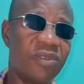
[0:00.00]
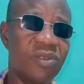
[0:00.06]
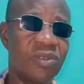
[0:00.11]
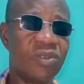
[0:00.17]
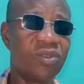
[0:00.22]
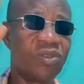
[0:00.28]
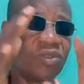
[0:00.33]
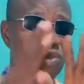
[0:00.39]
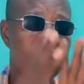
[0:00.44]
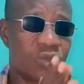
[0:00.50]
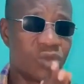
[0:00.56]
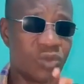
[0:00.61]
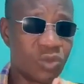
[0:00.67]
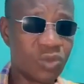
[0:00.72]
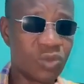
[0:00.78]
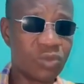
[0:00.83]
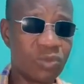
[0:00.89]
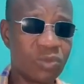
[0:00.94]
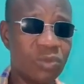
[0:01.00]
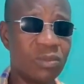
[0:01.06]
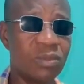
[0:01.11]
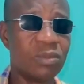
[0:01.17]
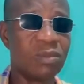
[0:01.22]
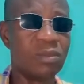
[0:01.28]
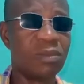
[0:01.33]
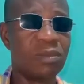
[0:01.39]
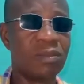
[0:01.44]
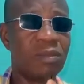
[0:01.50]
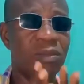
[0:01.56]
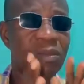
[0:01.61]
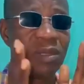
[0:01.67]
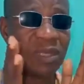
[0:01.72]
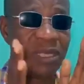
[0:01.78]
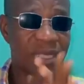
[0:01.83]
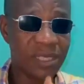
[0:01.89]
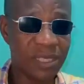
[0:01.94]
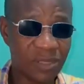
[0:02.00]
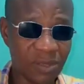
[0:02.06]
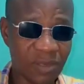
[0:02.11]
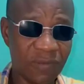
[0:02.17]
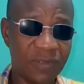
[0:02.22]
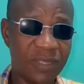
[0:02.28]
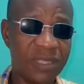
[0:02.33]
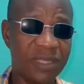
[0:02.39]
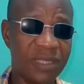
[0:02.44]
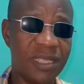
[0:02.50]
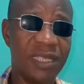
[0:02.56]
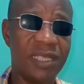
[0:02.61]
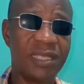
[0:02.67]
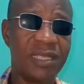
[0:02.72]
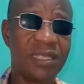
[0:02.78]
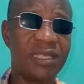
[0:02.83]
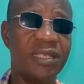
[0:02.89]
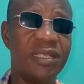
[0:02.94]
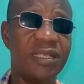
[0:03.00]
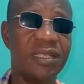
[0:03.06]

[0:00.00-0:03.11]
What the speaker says: So, ladies of these days,